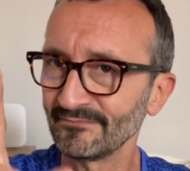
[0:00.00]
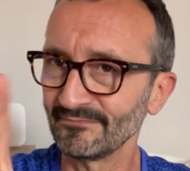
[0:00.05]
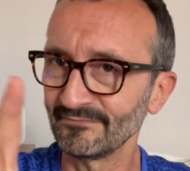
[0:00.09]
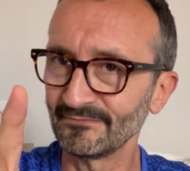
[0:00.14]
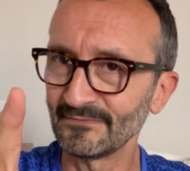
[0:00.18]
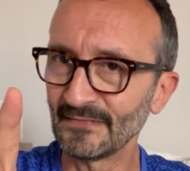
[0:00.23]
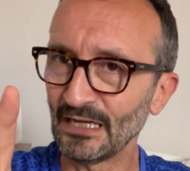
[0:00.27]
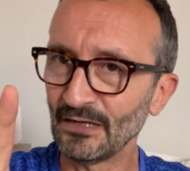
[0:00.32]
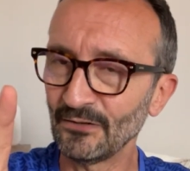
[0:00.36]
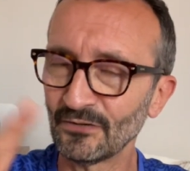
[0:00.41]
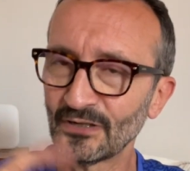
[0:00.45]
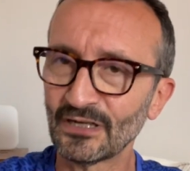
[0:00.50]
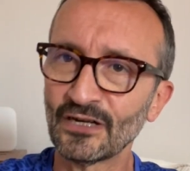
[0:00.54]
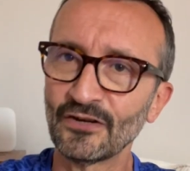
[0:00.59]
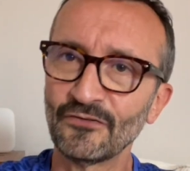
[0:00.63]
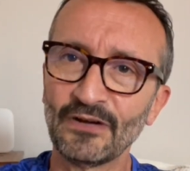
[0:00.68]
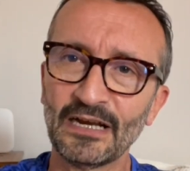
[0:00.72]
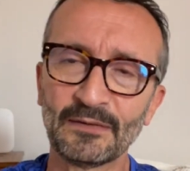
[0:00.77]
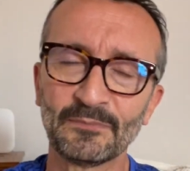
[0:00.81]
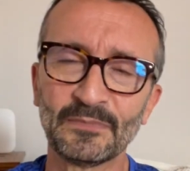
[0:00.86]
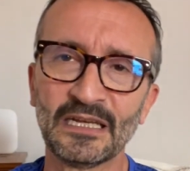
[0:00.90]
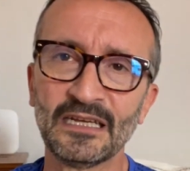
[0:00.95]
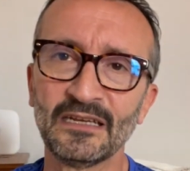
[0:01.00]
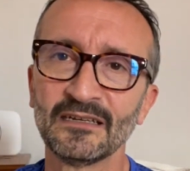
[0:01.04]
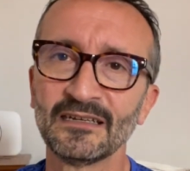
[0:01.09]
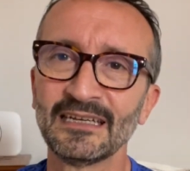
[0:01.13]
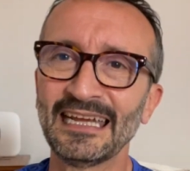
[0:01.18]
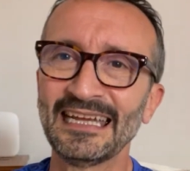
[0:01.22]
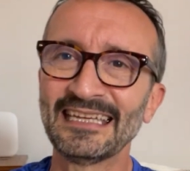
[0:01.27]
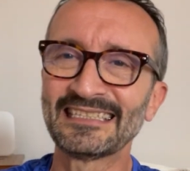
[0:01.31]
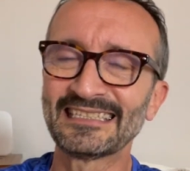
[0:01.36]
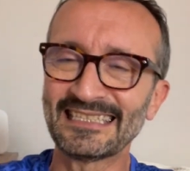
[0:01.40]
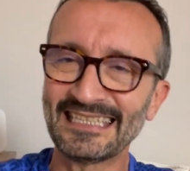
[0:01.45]
no, correct me,
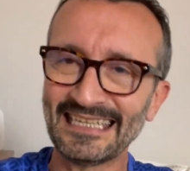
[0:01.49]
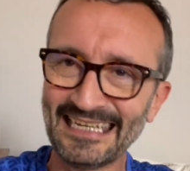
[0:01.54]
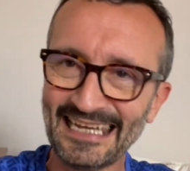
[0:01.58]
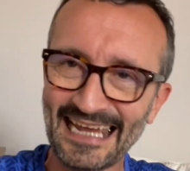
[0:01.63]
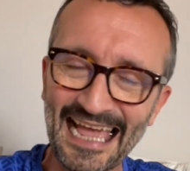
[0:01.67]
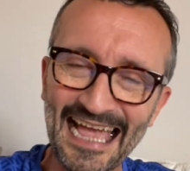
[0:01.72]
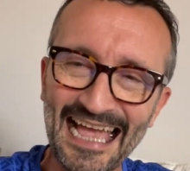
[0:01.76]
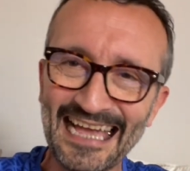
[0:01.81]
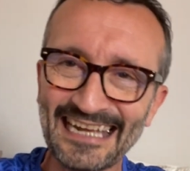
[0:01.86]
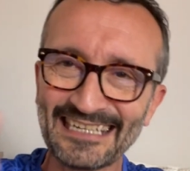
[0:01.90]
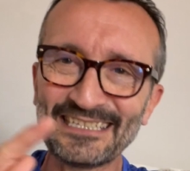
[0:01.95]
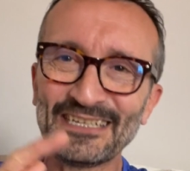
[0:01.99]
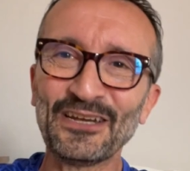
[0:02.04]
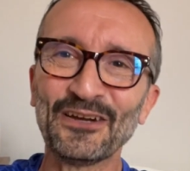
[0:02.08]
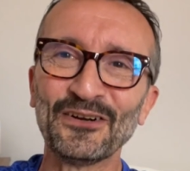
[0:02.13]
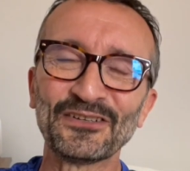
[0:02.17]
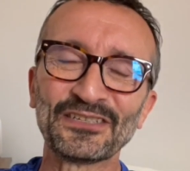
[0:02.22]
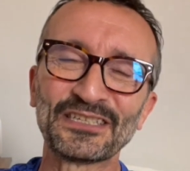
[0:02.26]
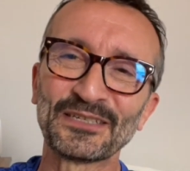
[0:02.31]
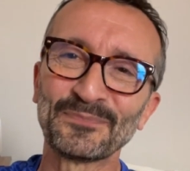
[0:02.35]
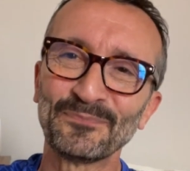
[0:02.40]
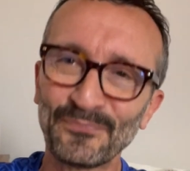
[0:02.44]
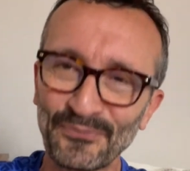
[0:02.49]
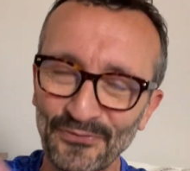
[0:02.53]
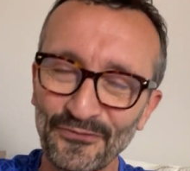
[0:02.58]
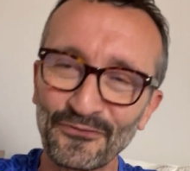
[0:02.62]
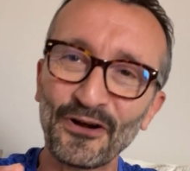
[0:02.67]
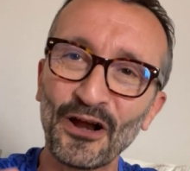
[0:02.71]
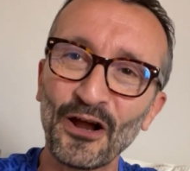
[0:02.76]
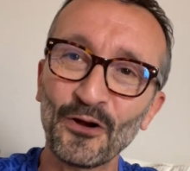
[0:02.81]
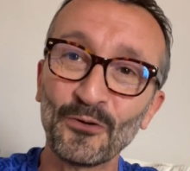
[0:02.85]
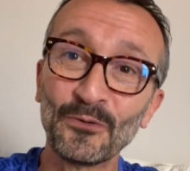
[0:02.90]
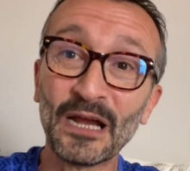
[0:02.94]
it's the Adios
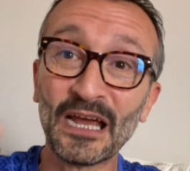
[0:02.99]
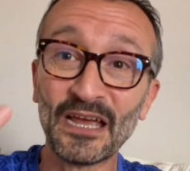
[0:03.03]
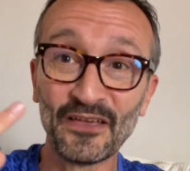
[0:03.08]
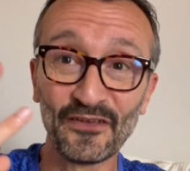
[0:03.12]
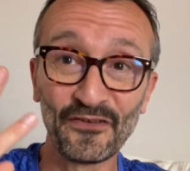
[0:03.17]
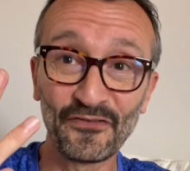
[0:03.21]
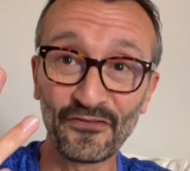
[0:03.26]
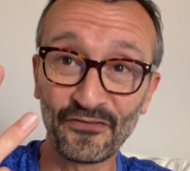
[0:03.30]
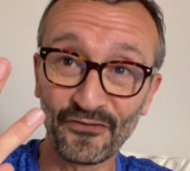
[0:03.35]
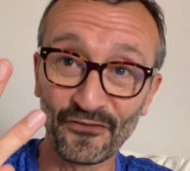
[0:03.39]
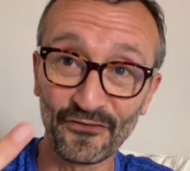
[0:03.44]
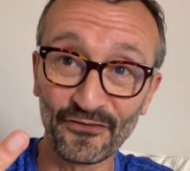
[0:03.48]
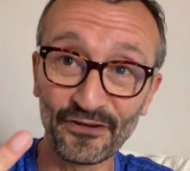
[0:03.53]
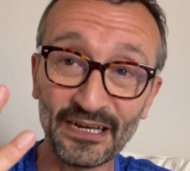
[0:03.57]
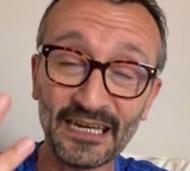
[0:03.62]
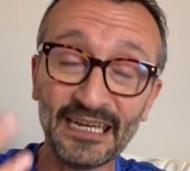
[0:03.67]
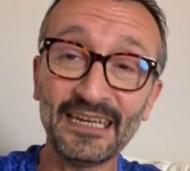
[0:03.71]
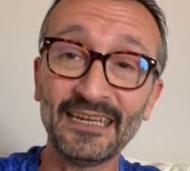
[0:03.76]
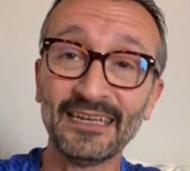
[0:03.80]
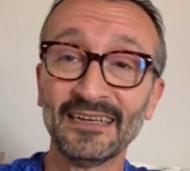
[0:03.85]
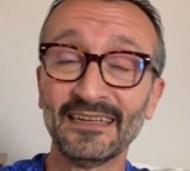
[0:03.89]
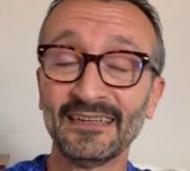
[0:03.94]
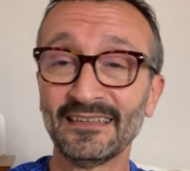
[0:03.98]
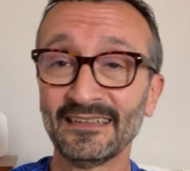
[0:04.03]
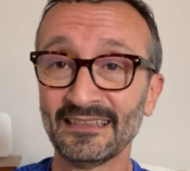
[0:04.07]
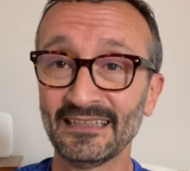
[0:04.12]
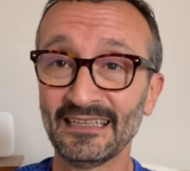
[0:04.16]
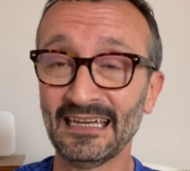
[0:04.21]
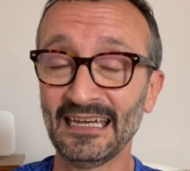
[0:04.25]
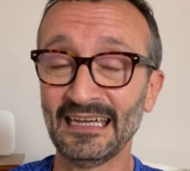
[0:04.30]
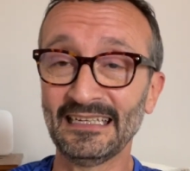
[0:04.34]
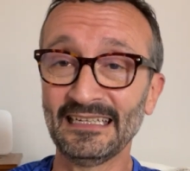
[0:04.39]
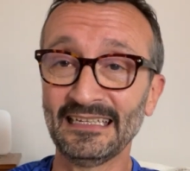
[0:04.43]
Pro 3
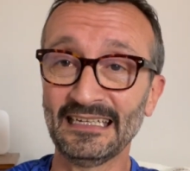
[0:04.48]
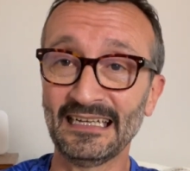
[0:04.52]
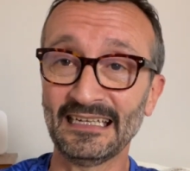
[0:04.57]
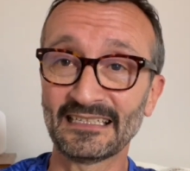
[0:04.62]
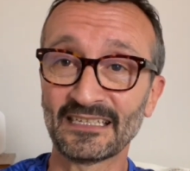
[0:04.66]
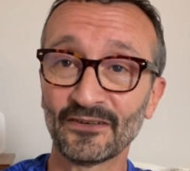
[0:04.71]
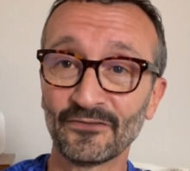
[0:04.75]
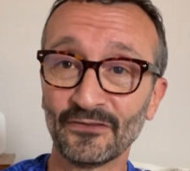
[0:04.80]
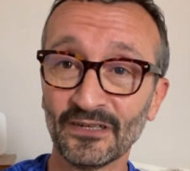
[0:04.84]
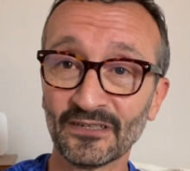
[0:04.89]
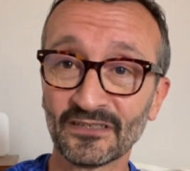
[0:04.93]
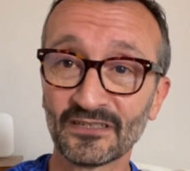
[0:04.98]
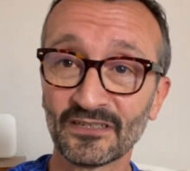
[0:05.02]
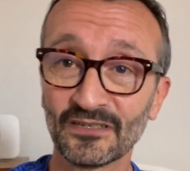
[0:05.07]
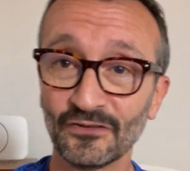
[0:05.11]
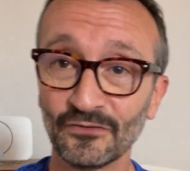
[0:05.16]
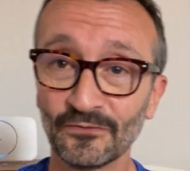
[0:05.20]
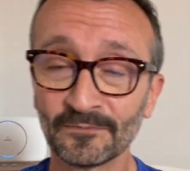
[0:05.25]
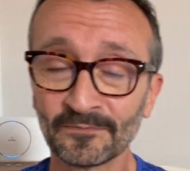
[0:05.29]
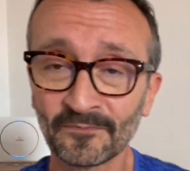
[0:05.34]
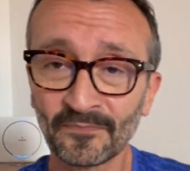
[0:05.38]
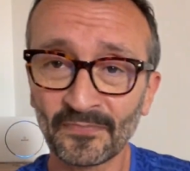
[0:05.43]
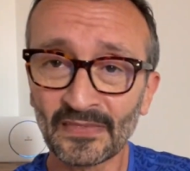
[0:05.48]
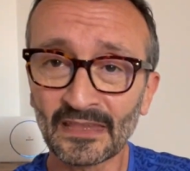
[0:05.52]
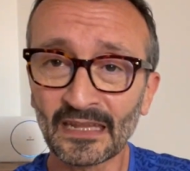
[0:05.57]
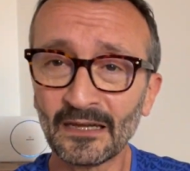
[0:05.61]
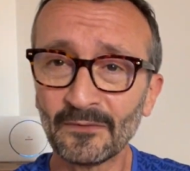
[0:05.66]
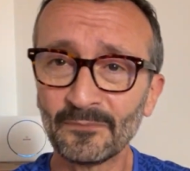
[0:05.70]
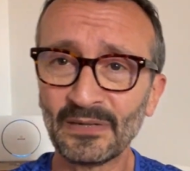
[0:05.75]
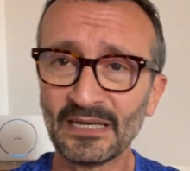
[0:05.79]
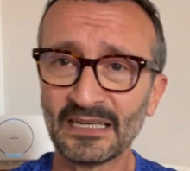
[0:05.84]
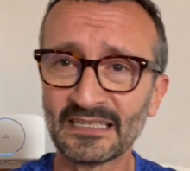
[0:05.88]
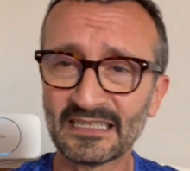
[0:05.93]
that Adidas are onto.
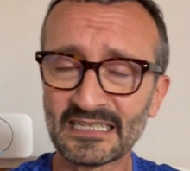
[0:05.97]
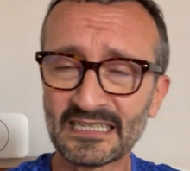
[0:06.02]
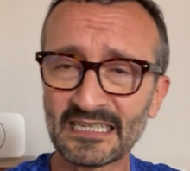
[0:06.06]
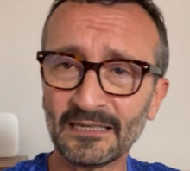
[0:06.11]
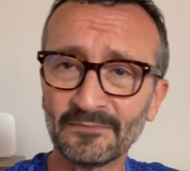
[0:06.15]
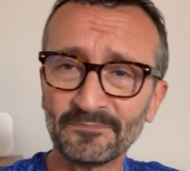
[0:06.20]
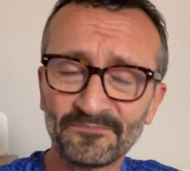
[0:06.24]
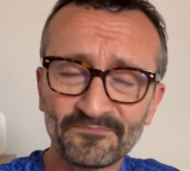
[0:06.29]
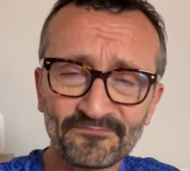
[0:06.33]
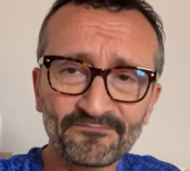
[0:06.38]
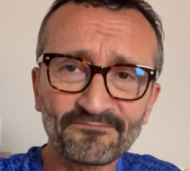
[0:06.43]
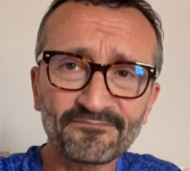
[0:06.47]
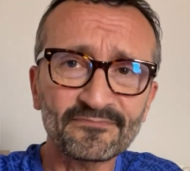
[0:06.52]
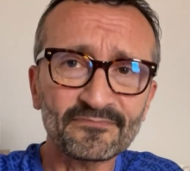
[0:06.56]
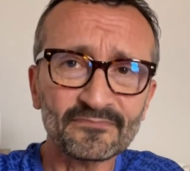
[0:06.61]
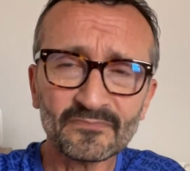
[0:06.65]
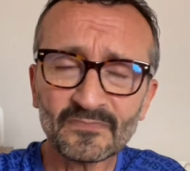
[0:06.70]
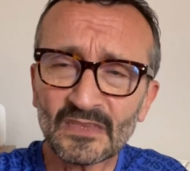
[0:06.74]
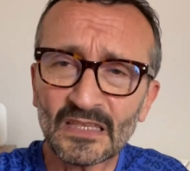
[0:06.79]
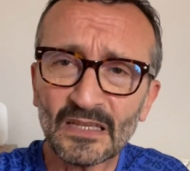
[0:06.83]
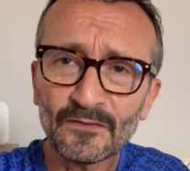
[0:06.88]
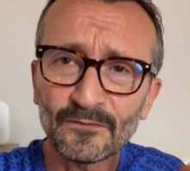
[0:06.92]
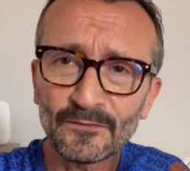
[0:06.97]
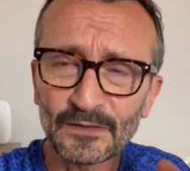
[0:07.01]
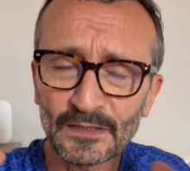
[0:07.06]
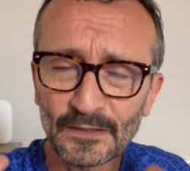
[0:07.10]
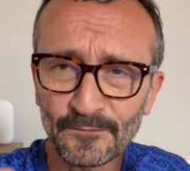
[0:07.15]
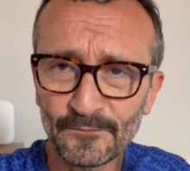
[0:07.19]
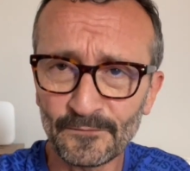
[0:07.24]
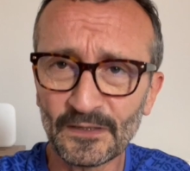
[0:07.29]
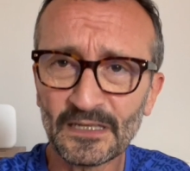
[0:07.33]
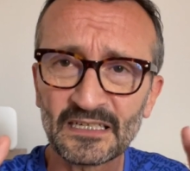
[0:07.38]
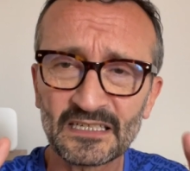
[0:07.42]
But for the
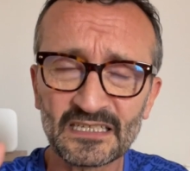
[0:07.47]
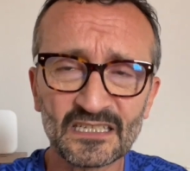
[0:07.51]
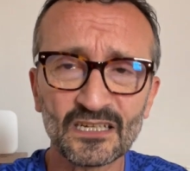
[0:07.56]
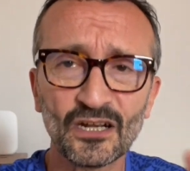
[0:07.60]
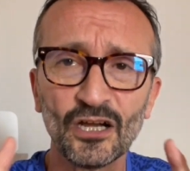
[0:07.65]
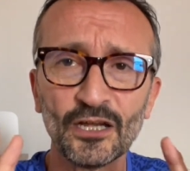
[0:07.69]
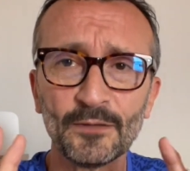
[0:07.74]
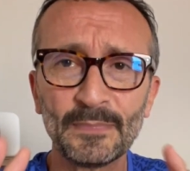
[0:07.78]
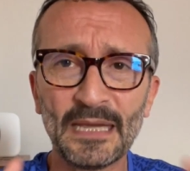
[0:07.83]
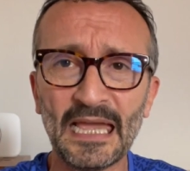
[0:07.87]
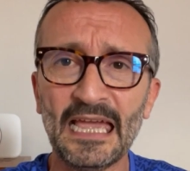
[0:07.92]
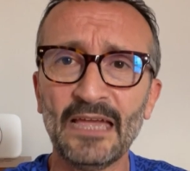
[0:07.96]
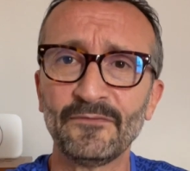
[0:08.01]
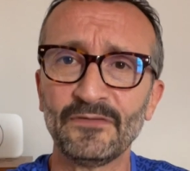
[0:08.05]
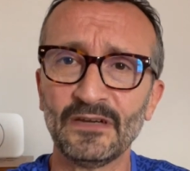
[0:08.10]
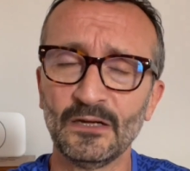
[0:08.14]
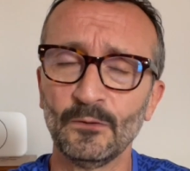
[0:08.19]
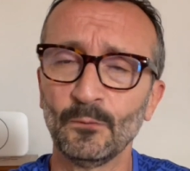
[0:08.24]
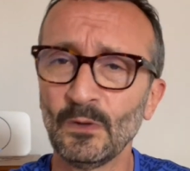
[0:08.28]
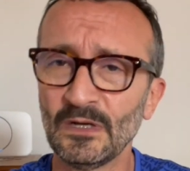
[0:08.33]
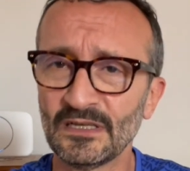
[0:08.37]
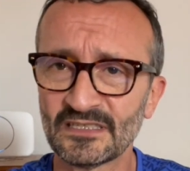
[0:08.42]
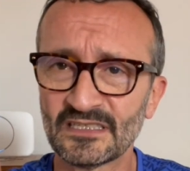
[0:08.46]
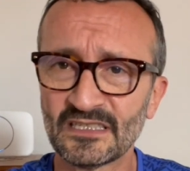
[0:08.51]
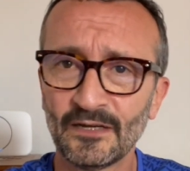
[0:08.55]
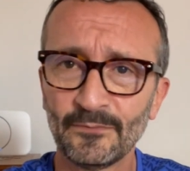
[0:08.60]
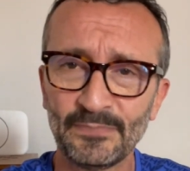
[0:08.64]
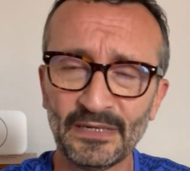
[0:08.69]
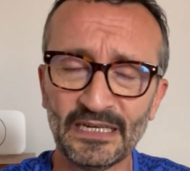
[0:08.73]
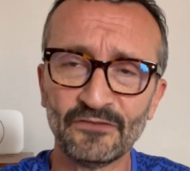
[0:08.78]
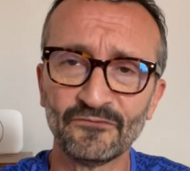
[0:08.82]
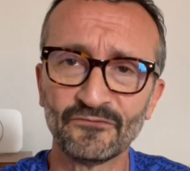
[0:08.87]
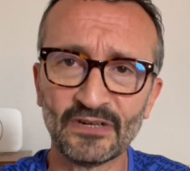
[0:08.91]
first time ever, whilst I've
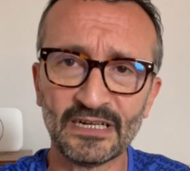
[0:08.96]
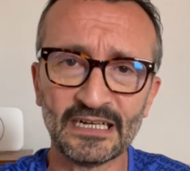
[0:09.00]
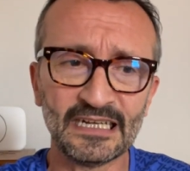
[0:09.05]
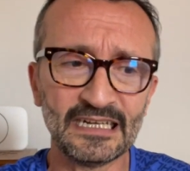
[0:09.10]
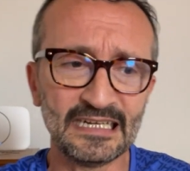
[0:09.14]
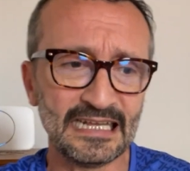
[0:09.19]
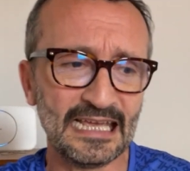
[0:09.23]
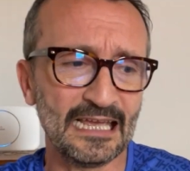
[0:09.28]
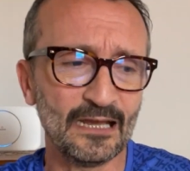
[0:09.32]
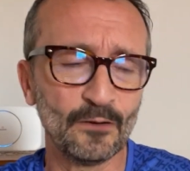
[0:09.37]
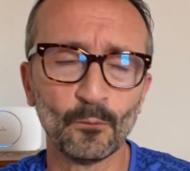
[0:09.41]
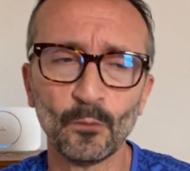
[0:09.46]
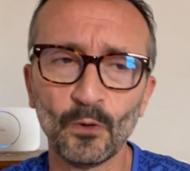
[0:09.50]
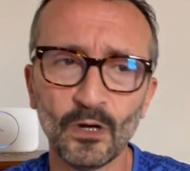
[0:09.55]
been running now,